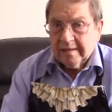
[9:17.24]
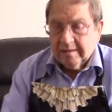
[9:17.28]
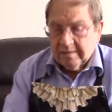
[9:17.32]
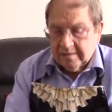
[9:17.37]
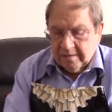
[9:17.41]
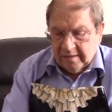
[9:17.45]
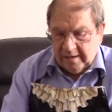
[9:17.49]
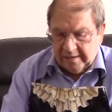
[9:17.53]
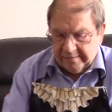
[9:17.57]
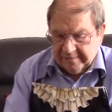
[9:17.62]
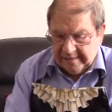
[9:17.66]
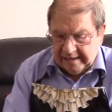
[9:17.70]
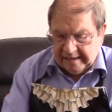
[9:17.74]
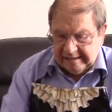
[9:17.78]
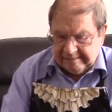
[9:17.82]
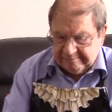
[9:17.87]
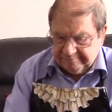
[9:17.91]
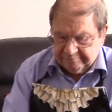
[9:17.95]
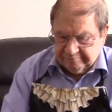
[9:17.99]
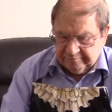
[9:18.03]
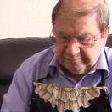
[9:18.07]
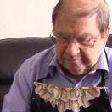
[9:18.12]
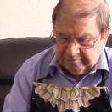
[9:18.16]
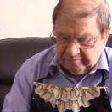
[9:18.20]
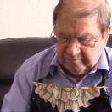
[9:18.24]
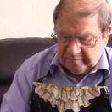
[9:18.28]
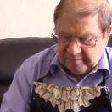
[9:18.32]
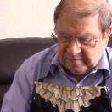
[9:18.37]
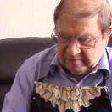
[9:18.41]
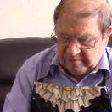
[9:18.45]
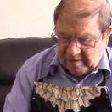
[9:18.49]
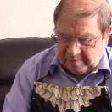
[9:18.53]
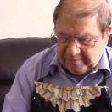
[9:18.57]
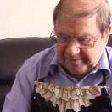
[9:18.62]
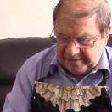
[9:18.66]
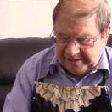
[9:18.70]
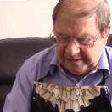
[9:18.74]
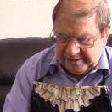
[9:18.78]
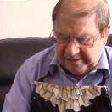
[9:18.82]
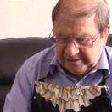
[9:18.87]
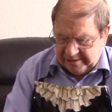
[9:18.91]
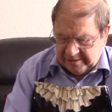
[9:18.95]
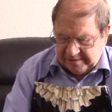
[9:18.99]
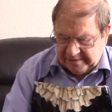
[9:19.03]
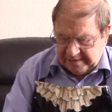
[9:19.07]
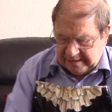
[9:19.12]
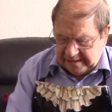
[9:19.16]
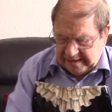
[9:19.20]
like that. Rub it
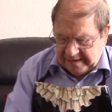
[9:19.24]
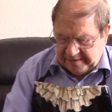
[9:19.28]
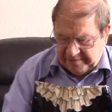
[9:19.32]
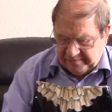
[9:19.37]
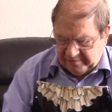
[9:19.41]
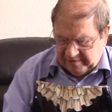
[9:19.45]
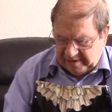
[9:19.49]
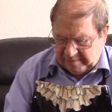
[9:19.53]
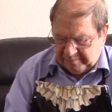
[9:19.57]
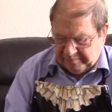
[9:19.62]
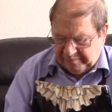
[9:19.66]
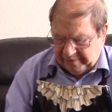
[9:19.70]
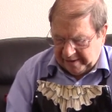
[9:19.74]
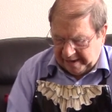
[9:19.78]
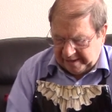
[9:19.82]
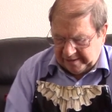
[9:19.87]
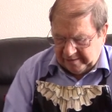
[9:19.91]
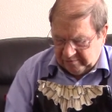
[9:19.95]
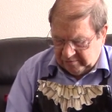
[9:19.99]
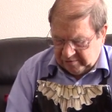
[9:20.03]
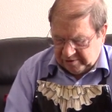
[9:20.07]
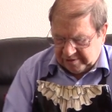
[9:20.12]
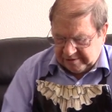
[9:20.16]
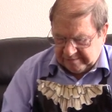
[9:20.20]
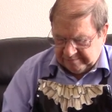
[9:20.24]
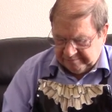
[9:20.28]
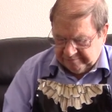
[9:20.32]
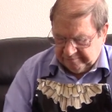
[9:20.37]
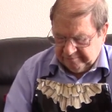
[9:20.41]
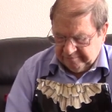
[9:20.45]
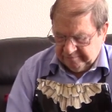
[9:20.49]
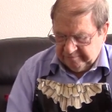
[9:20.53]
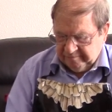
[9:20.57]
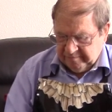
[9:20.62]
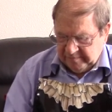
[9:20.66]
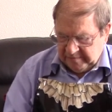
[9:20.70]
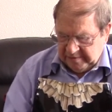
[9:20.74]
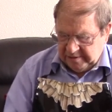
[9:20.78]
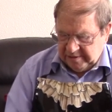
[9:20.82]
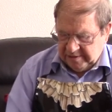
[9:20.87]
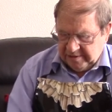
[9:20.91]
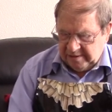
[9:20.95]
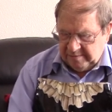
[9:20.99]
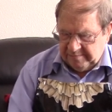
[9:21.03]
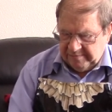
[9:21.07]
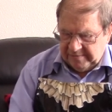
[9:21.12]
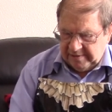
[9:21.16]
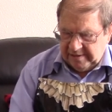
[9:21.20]
into the leatherette panels,
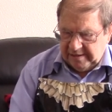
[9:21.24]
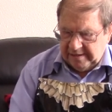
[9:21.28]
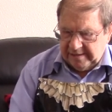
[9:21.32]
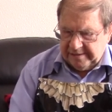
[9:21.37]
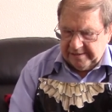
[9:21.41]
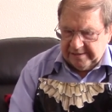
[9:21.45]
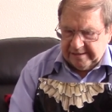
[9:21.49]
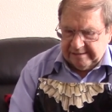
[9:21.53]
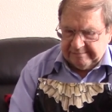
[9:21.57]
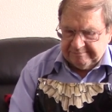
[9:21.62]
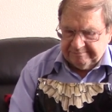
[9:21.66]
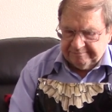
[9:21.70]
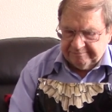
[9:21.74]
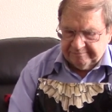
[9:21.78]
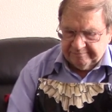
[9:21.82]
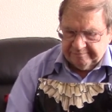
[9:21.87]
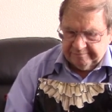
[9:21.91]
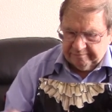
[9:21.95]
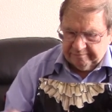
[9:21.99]
and um,